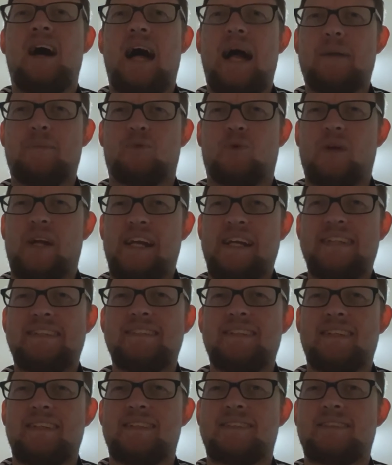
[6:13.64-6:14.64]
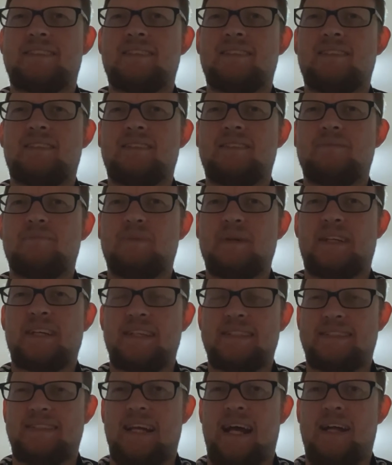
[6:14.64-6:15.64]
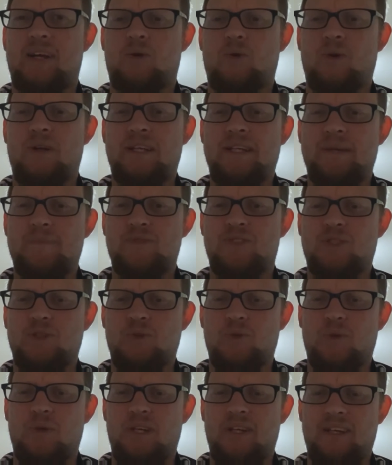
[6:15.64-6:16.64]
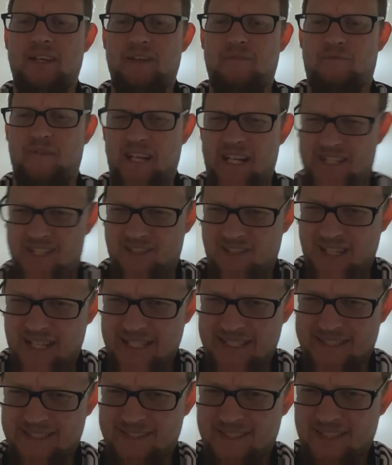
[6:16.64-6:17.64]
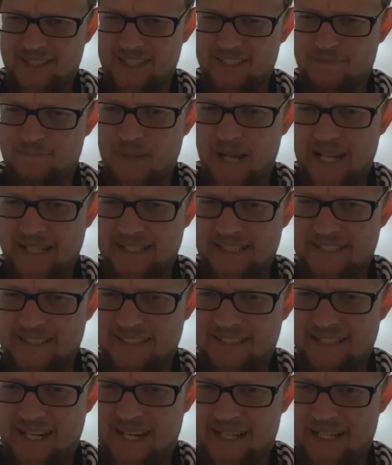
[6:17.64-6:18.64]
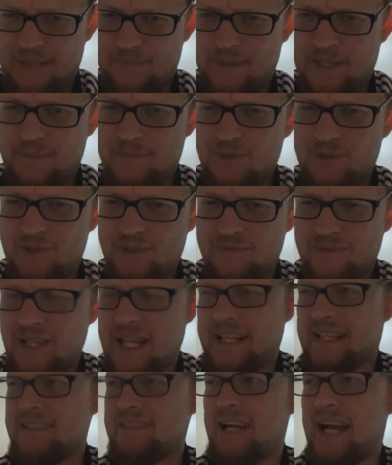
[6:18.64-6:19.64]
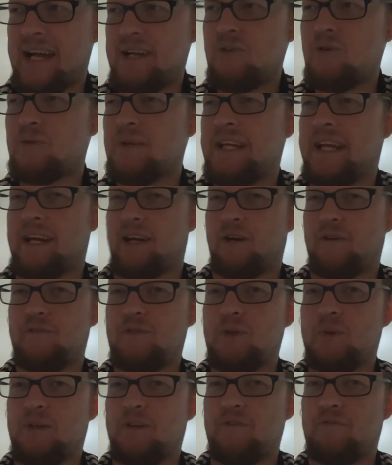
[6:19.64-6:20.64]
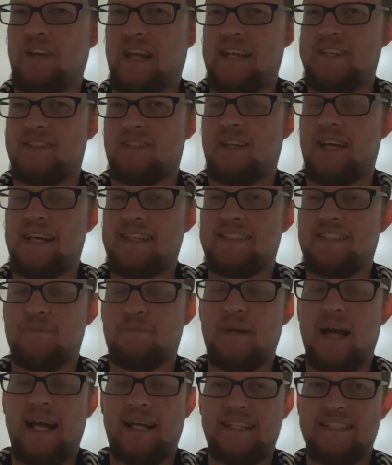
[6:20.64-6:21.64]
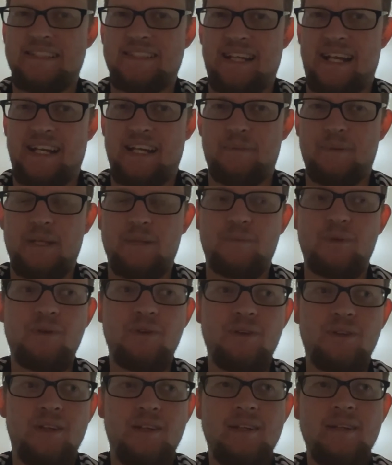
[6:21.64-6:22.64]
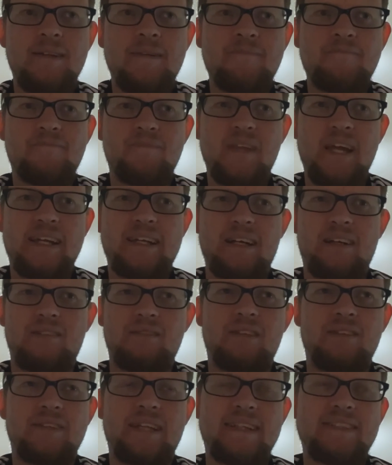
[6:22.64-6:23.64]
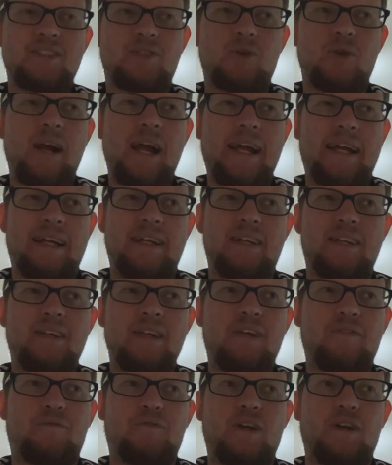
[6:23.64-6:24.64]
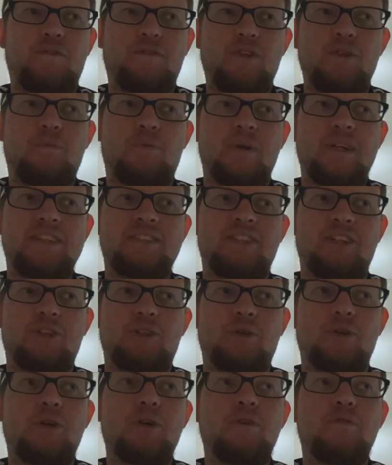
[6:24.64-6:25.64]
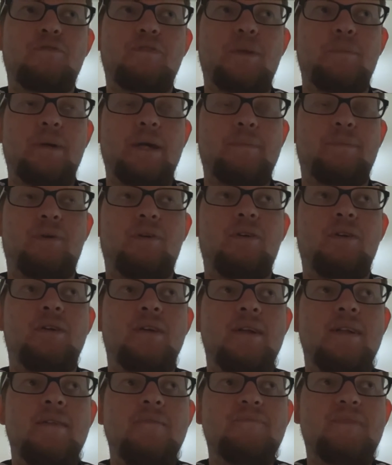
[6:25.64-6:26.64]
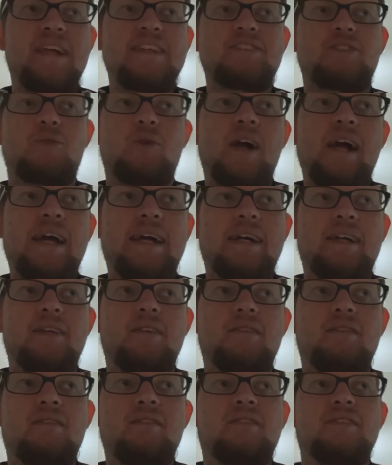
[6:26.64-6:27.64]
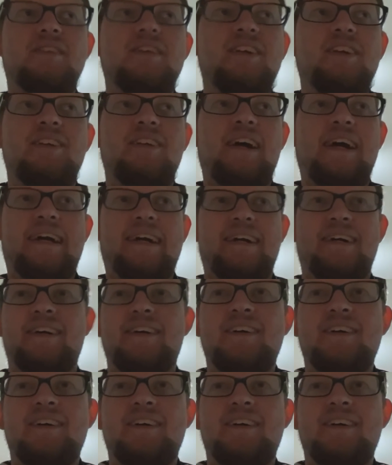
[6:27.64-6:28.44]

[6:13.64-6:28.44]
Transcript: I'm racist because I don't want him to evangelize to these Pakistani people. Like, I don't care if you evangelize to Pakistani people. Like, that's great. If you preach the truth to people, that's great. Like,